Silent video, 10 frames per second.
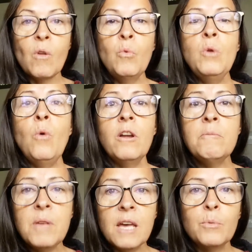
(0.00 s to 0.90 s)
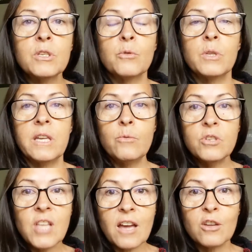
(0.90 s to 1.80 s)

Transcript: We want to be able to relinquish that